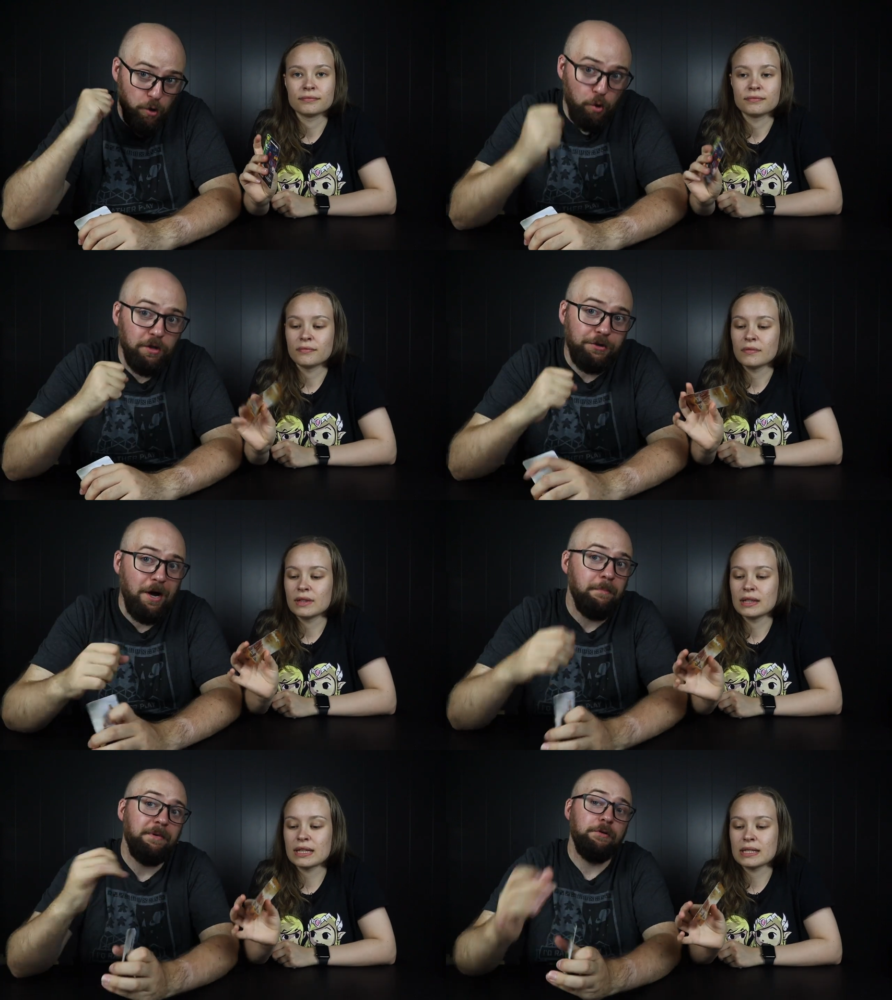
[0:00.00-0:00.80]
Speaker 1: all the
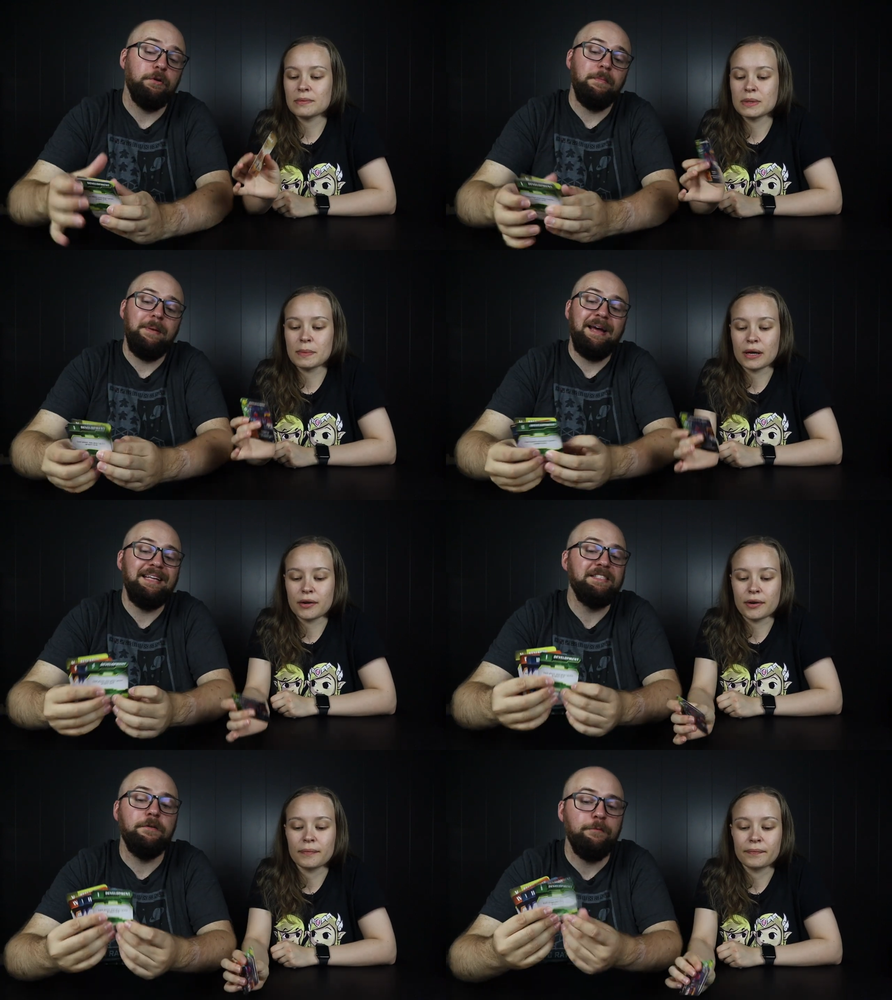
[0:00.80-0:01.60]
time they're going to be bad better.
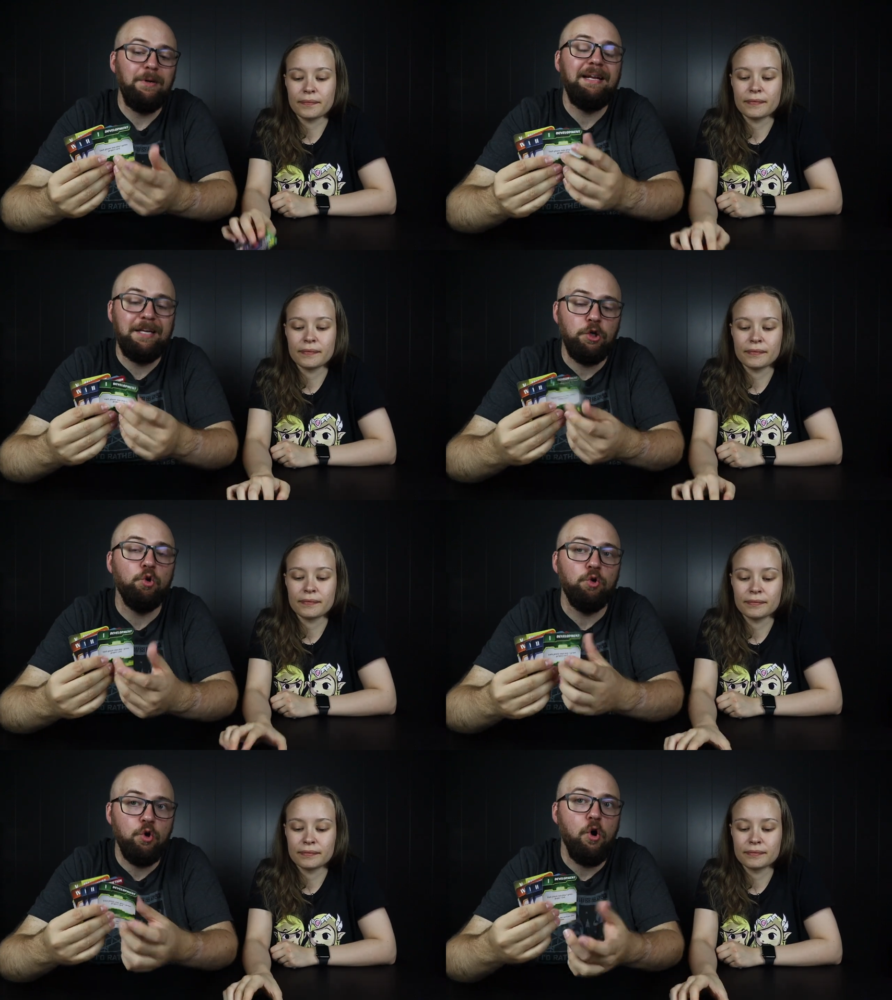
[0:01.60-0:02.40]
these are really
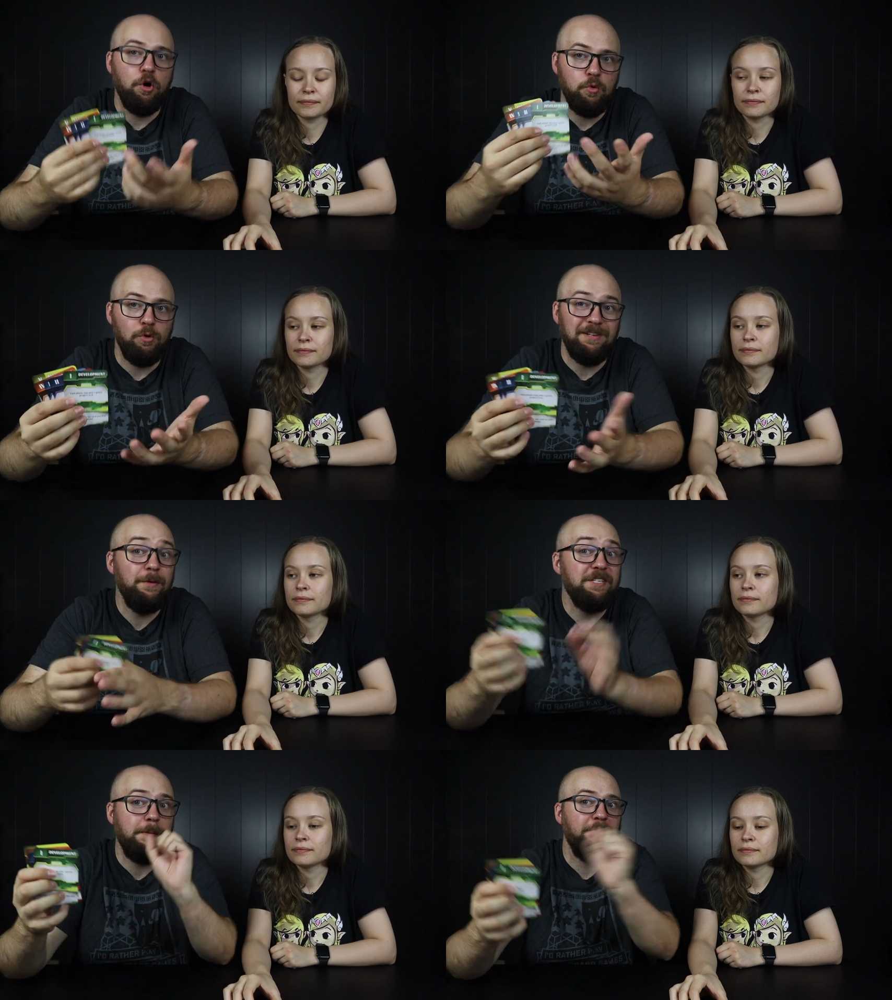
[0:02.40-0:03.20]
good card quality
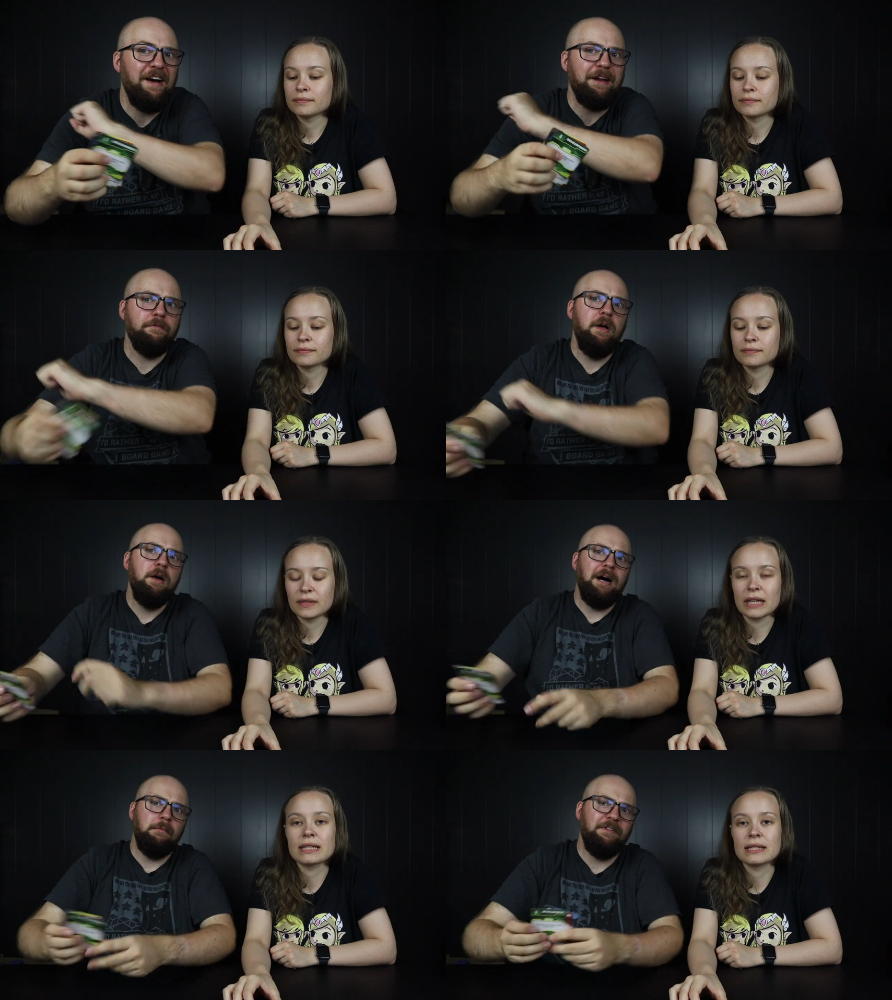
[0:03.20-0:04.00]
which i'm a fan of
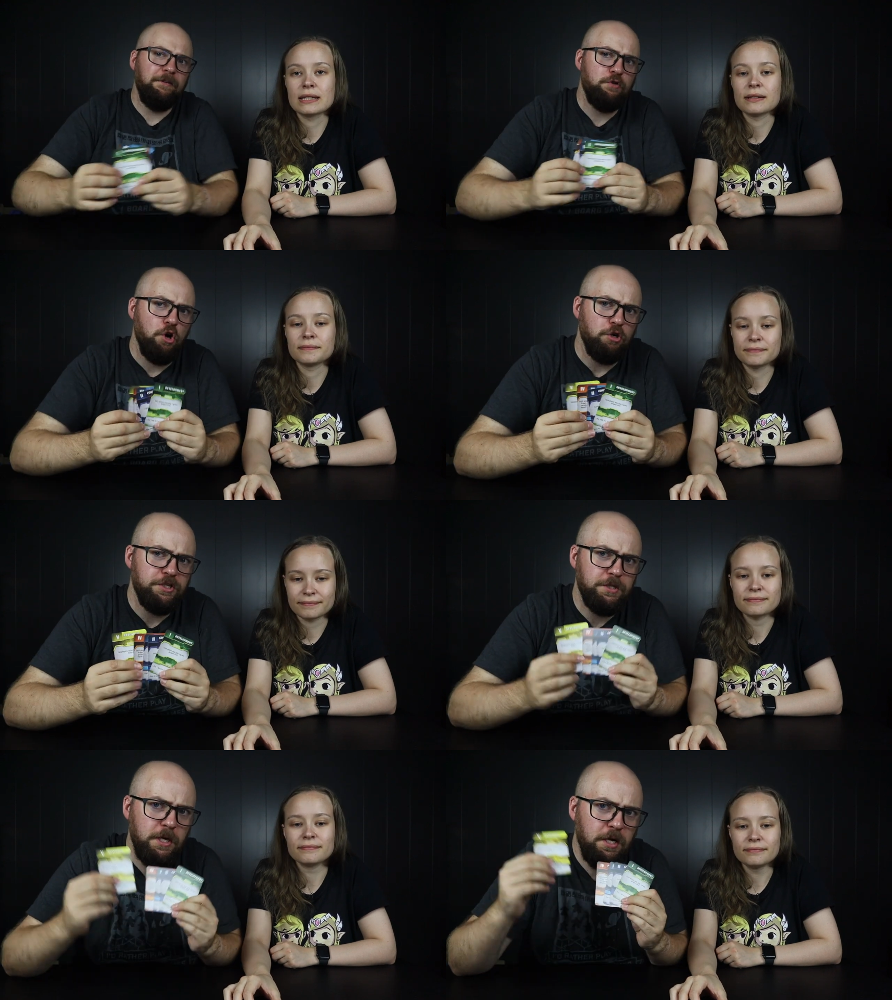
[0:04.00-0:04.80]
yes. i'm a fan of
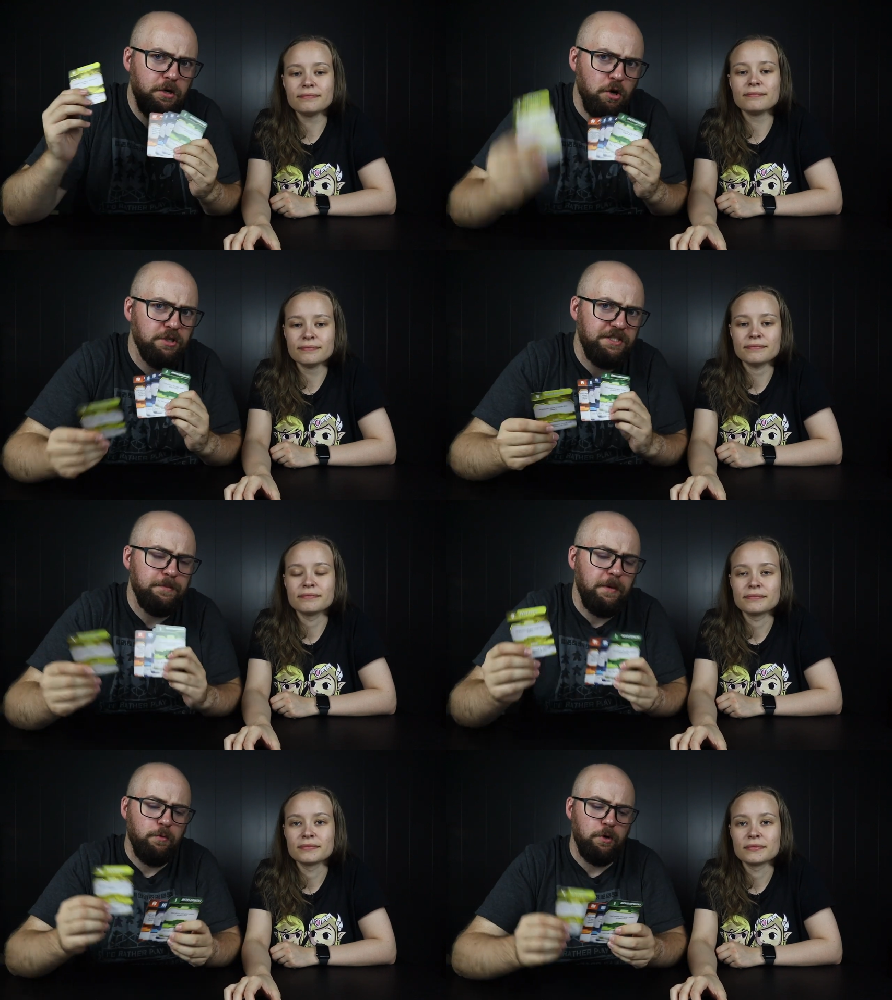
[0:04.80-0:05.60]
cards cards is
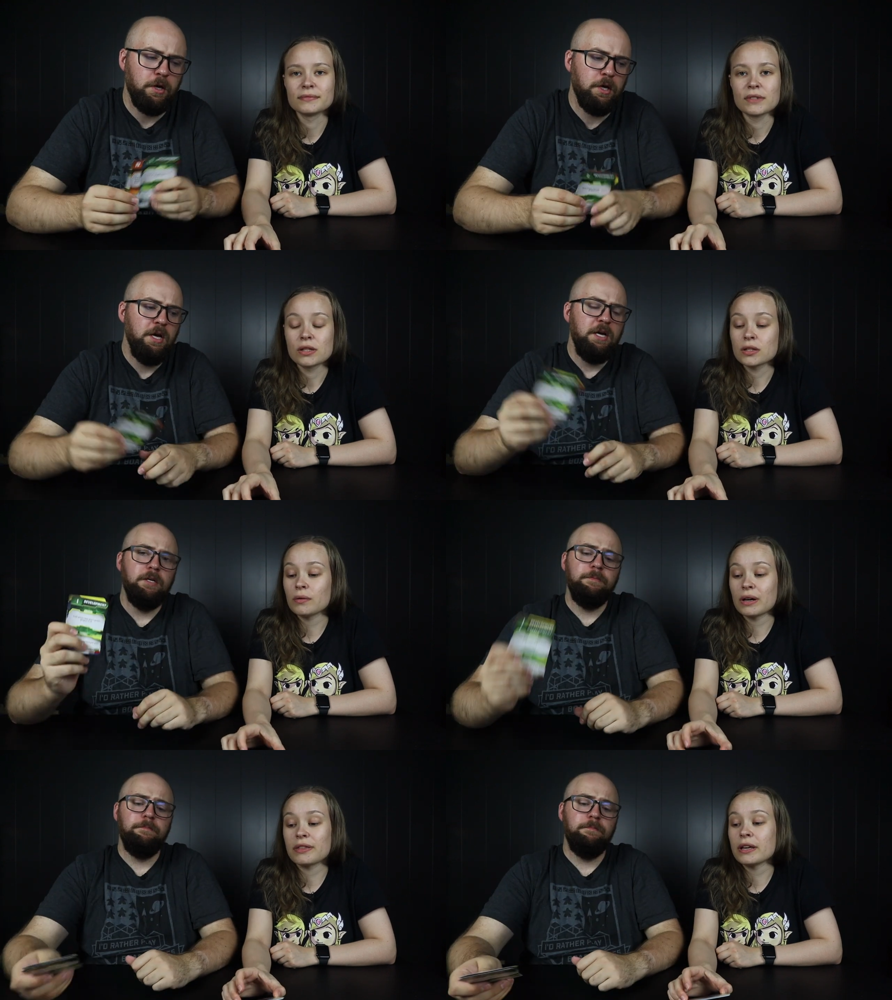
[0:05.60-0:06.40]
my work
Speaker 2: so
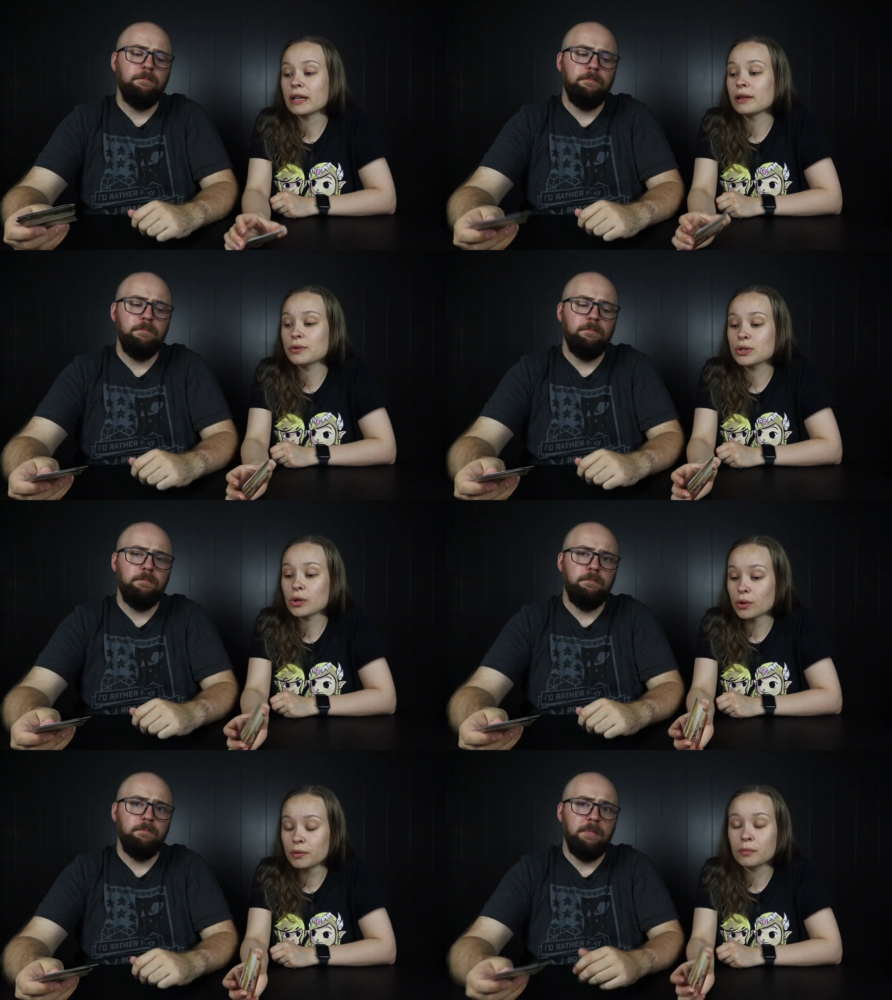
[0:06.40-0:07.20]
I think it looks
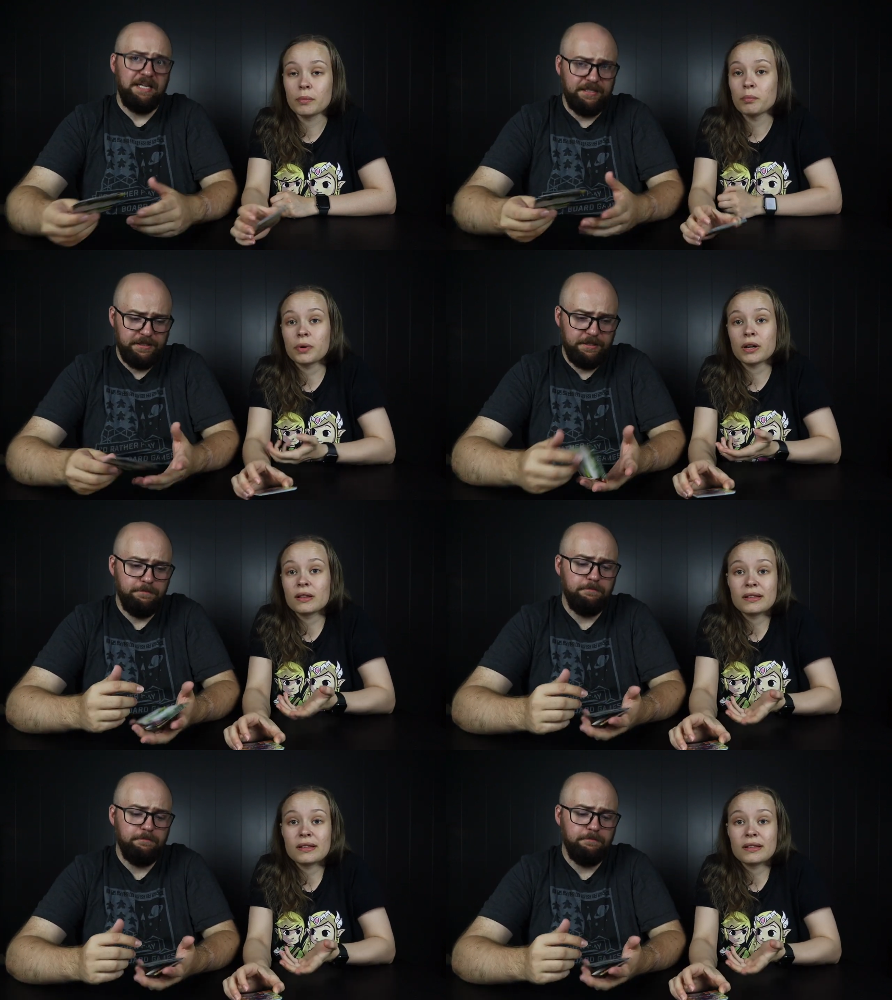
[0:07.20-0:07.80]
good, yes. but it